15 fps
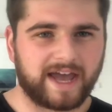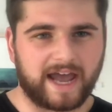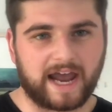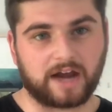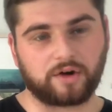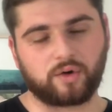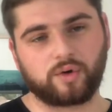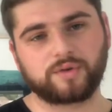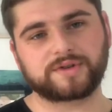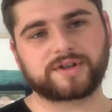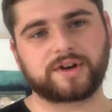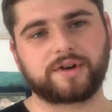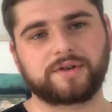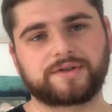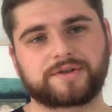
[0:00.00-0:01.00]
and
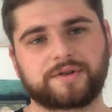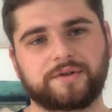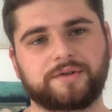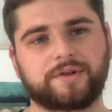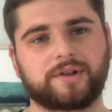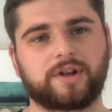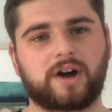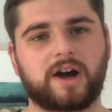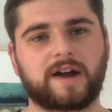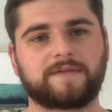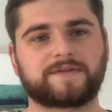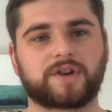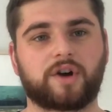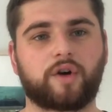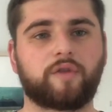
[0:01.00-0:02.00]
also to the
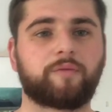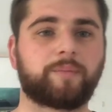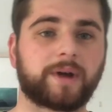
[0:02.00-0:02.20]
lives of